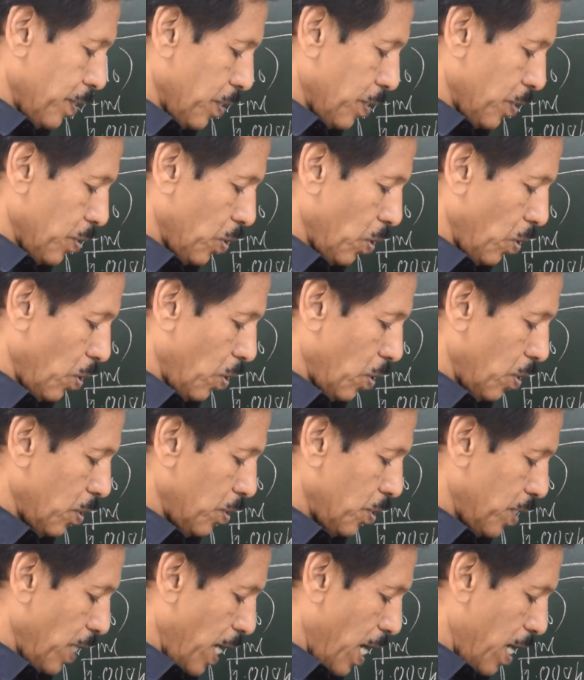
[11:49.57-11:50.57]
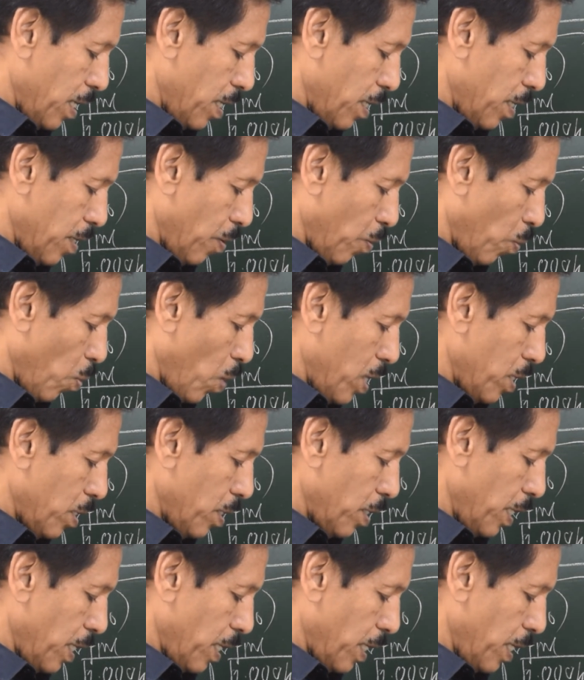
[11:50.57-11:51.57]
So tan 1
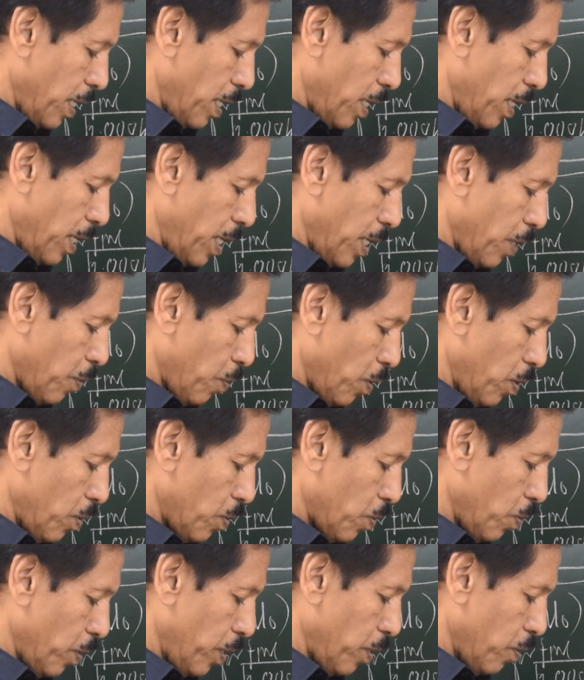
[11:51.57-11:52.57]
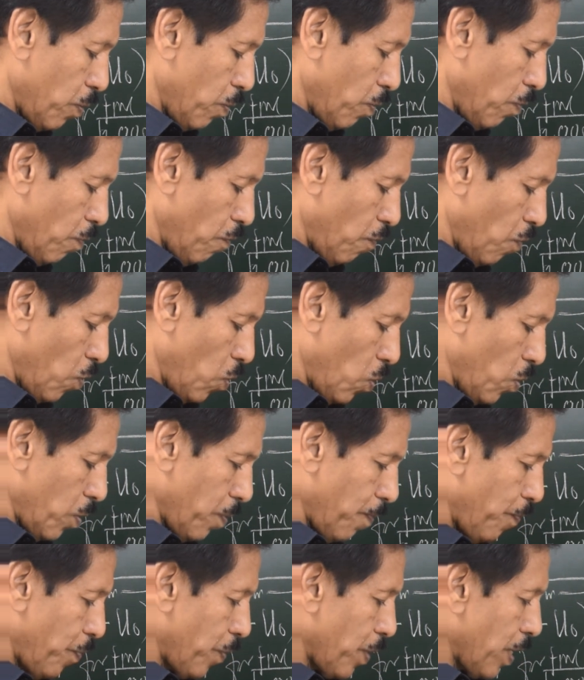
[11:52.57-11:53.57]
degree equal to into 4
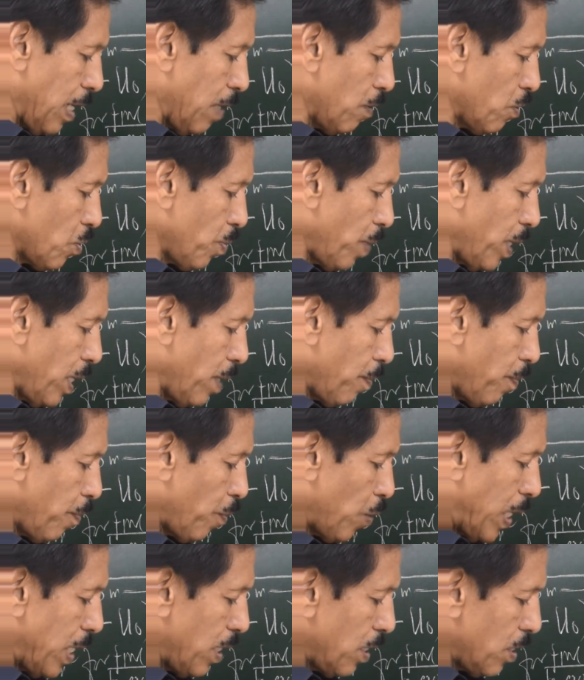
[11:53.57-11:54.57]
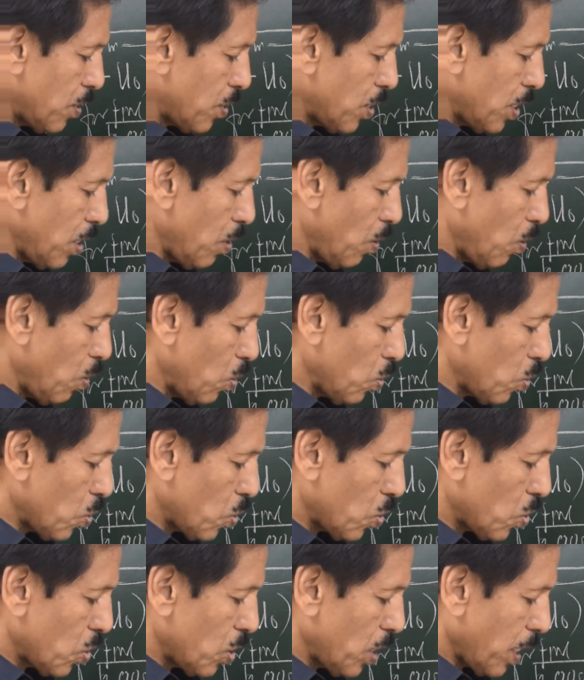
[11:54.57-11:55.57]
gives me
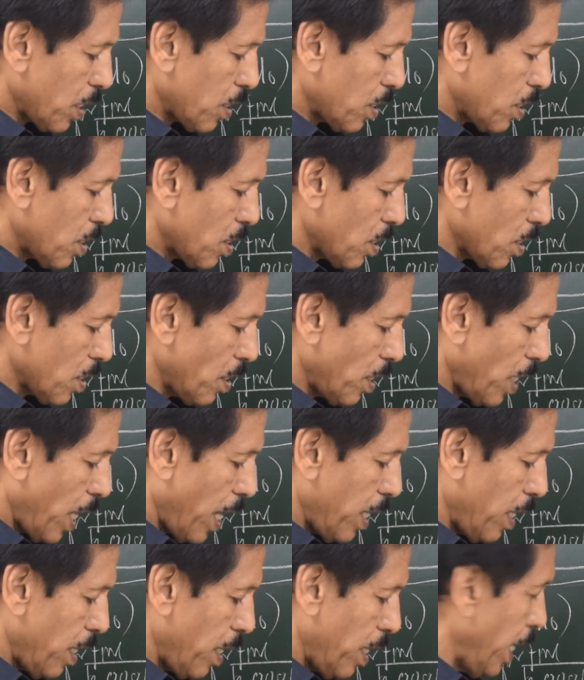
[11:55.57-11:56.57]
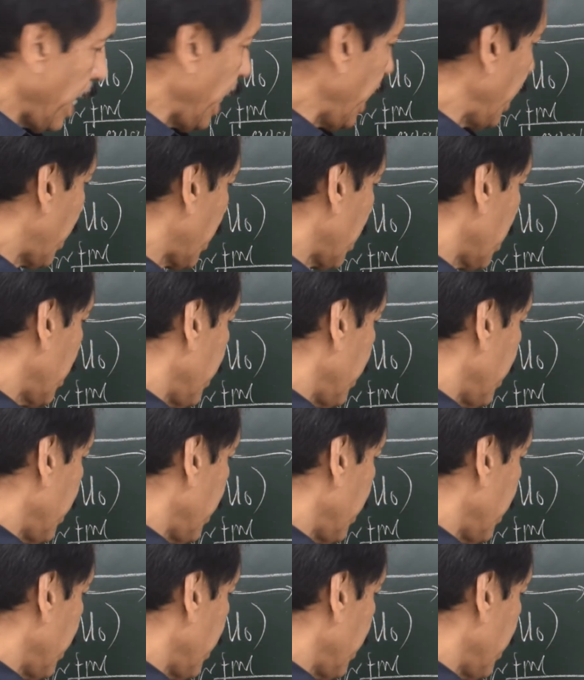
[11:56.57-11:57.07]
0.0698.